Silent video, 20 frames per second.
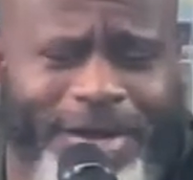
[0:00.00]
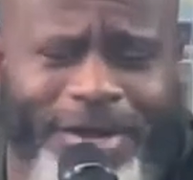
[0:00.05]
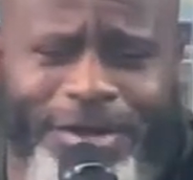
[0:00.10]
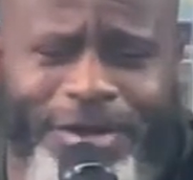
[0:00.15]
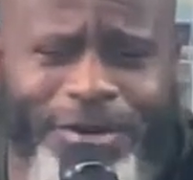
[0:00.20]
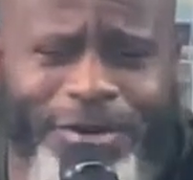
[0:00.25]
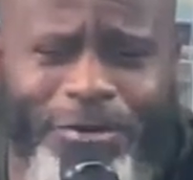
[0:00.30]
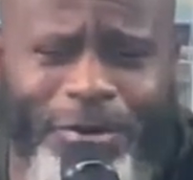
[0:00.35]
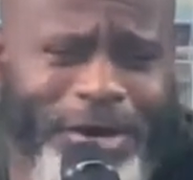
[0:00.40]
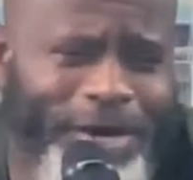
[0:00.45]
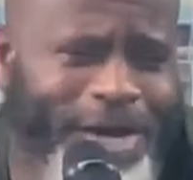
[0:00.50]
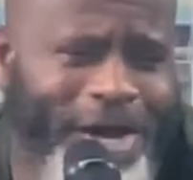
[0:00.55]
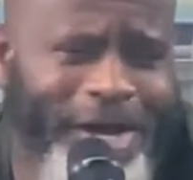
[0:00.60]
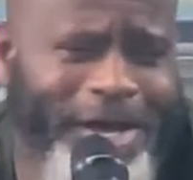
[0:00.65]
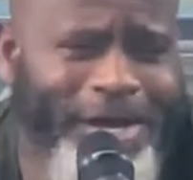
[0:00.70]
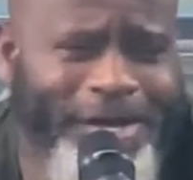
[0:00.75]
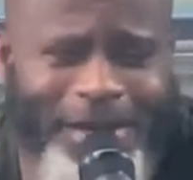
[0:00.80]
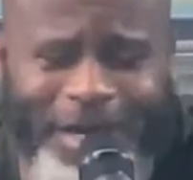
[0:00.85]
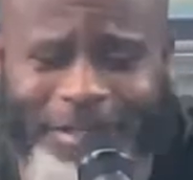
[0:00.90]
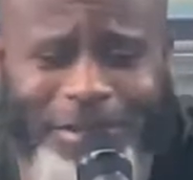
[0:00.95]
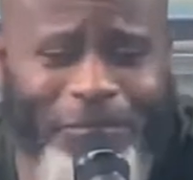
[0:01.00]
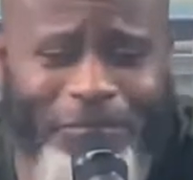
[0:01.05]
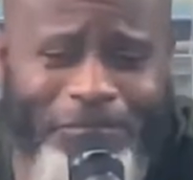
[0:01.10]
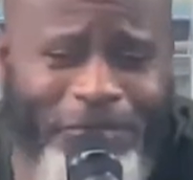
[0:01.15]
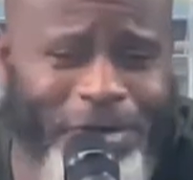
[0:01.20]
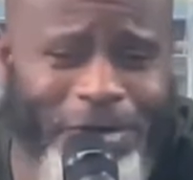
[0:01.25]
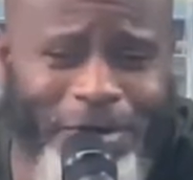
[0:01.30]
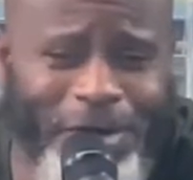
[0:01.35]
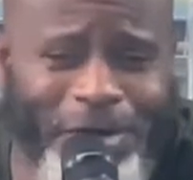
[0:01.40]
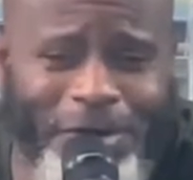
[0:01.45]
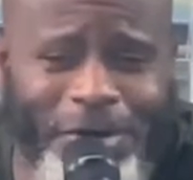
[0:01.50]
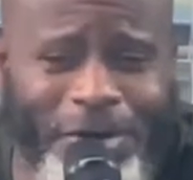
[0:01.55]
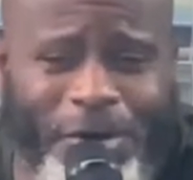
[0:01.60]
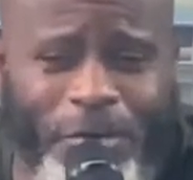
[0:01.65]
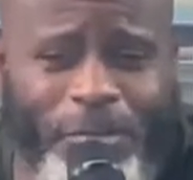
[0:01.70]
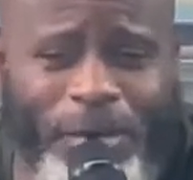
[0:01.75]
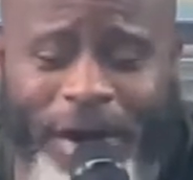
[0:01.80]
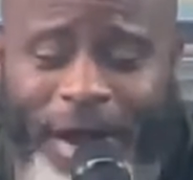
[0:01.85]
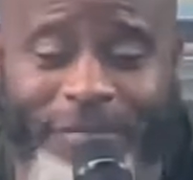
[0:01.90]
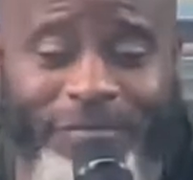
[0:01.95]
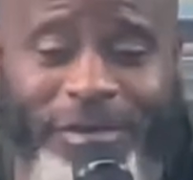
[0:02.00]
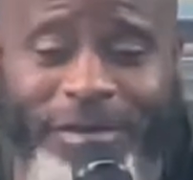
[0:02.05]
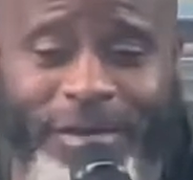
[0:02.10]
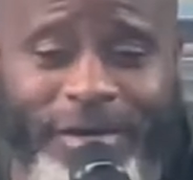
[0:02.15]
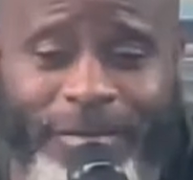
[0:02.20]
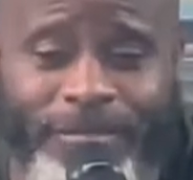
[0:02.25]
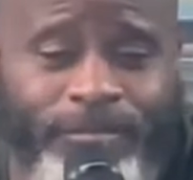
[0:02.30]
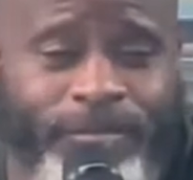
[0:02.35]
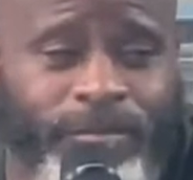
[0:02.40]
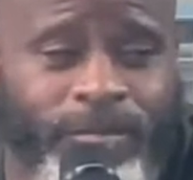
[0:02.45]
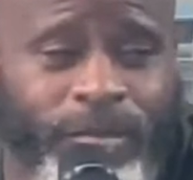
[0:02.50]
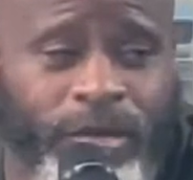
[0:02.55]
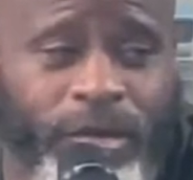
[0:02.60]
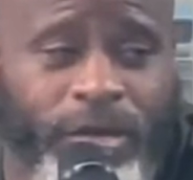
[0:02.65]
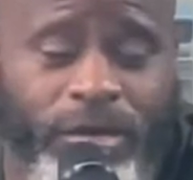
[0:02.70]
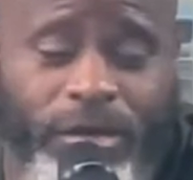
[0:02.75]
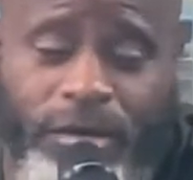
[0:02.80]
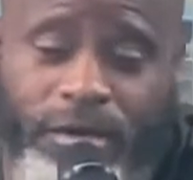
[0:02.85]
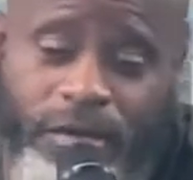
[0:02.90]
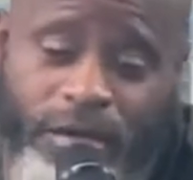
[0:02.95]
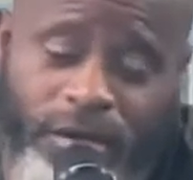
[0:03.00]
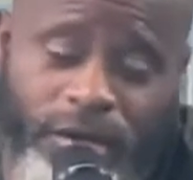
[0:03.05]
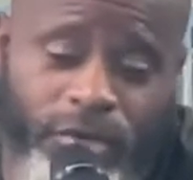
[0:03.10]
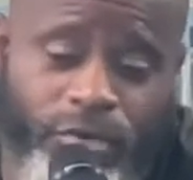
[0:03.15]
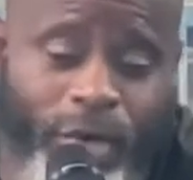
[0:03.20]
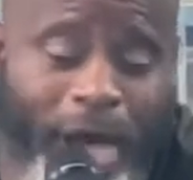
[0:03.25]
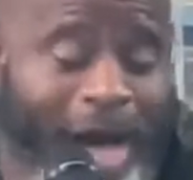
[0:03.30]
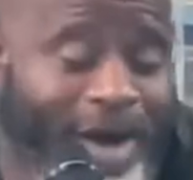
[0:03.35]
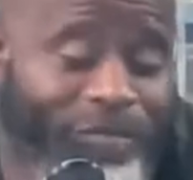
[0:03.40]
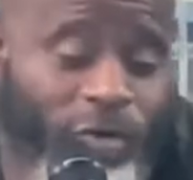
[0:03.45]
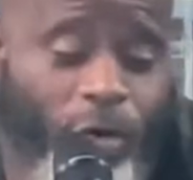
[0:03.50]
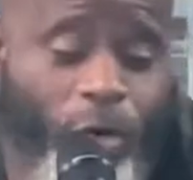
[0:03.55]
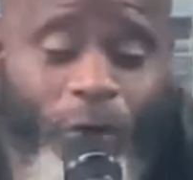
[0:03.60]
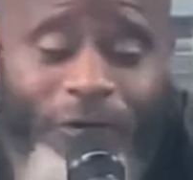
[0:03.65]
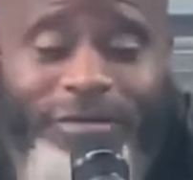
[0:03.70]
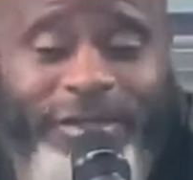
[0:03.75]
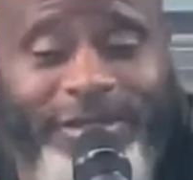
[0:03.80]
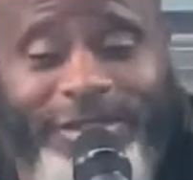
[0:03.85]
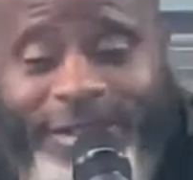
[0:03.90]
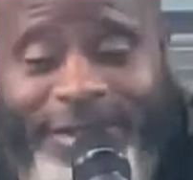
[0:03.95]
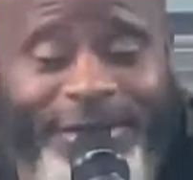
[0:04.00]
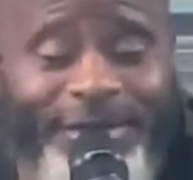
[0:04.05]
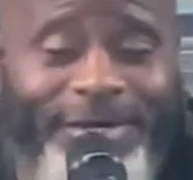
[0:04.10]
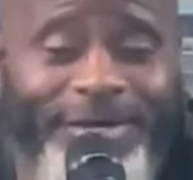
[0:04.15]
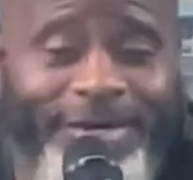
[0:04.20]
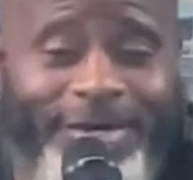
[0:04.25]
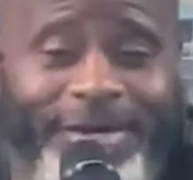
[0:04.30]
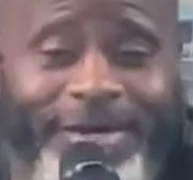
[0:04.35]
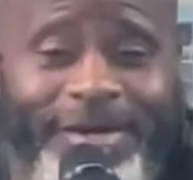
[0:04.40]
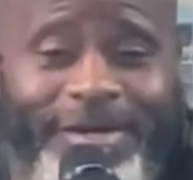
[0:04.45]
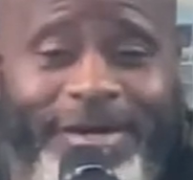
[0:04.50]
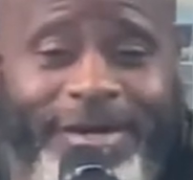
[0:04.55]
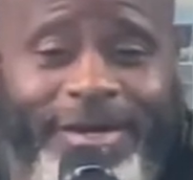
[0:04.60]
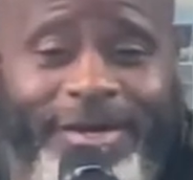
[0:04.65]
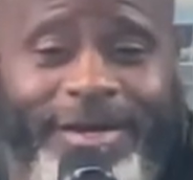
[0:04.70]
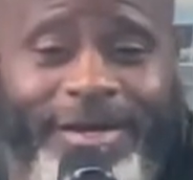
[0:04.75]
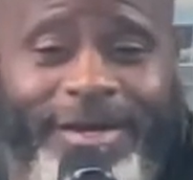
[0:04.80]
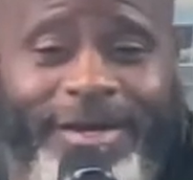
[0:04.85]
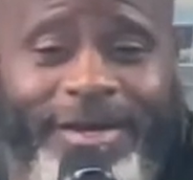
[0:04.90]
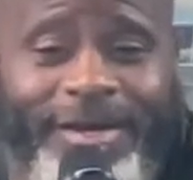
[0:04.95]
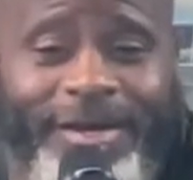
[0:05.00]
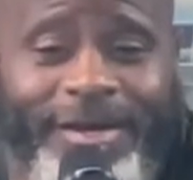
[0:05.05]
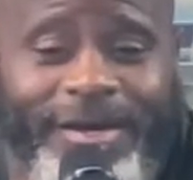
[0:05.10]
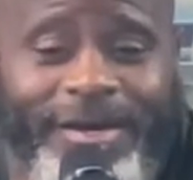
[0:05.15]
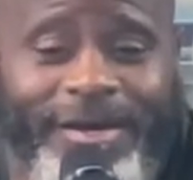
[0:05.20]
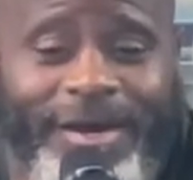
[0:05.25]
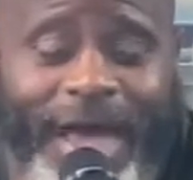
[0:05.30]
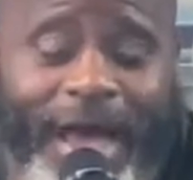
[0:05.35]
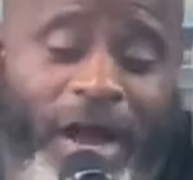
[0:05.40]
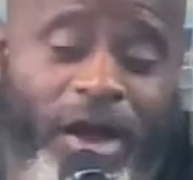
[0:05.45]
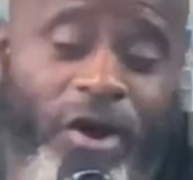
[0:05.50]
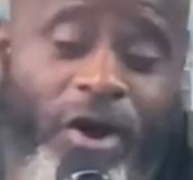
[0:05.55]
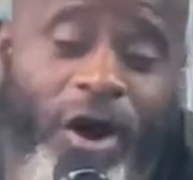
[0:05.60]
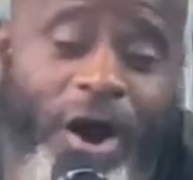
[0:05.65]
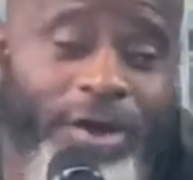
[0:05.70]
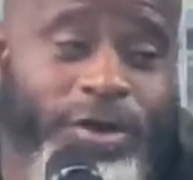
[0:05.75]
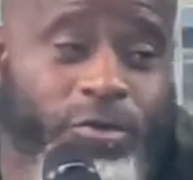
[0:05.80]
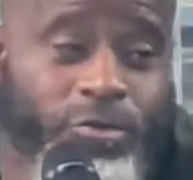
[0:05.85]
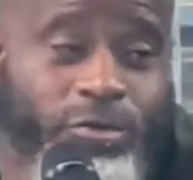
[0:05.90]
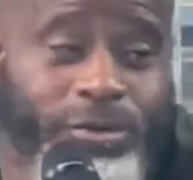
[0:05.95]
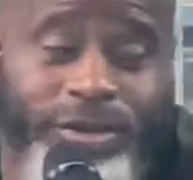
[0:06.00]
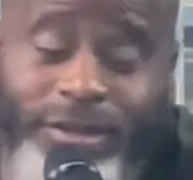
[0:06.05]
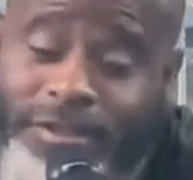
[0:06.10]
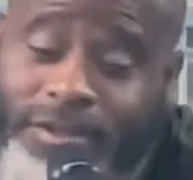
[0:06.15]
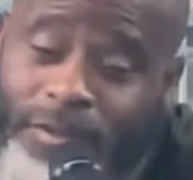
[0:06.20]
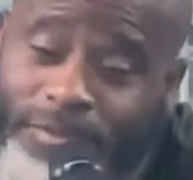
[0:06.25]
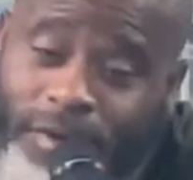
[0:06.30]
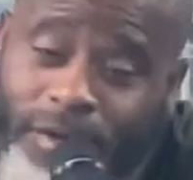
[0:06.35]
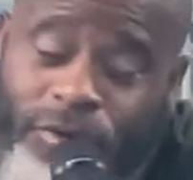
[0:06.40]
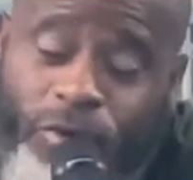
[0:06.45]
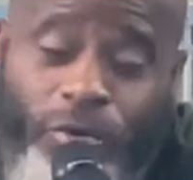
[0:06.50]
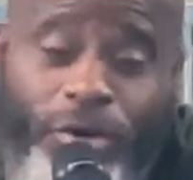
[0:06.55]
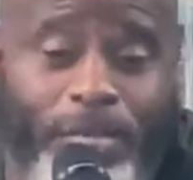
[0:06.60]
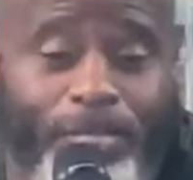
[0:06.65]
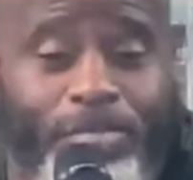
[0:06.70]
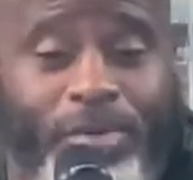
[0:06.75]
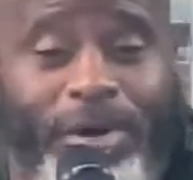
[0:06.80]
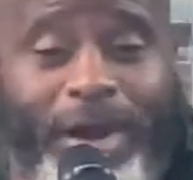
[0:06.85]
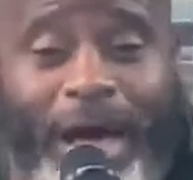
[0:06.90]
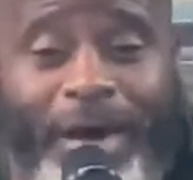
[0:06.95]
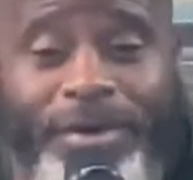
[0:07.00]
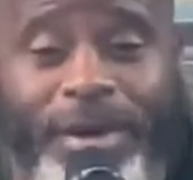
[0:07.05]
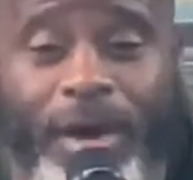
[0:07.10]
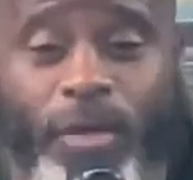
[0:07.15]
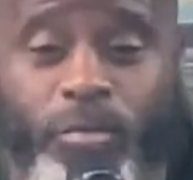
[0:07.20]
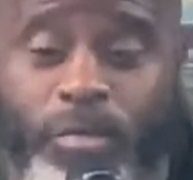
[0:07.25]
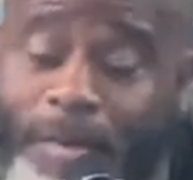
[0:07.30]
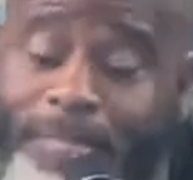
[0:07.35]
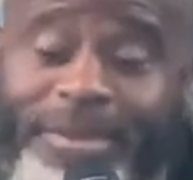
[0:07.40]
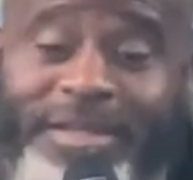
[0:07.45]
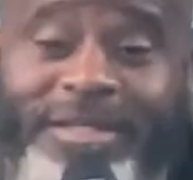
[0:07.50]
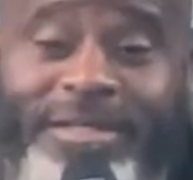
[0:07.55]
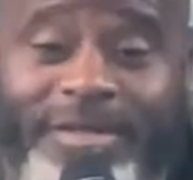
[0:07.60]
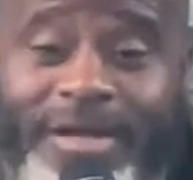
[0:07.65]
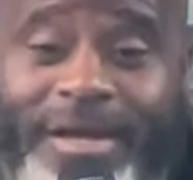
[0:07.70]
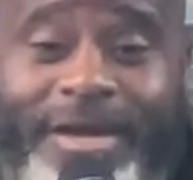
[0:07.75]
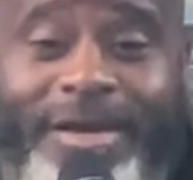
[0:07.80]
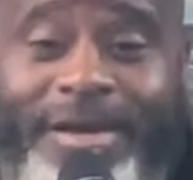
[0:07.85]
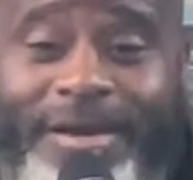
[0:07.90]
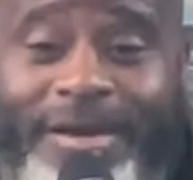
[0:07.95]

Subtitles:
You know, it doesn't feel good whenever you have an overseer that God uses, you know, to pull out that whipping stick.